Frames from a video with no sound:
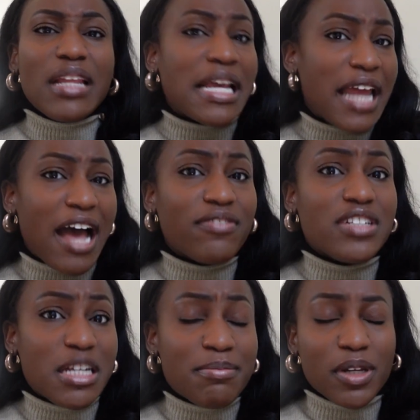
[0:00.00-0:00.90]
and have
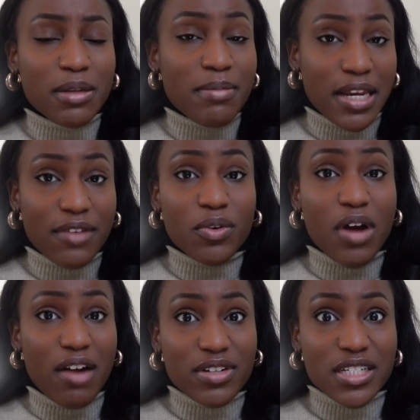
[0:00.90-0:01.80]
deep, meaningful
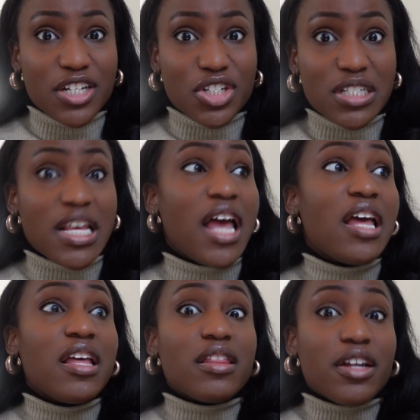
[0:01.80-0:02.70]
conversations,
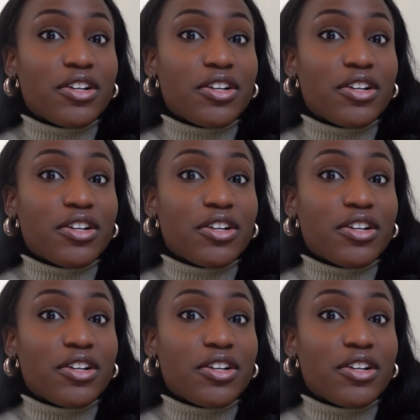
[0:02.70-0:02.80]
there are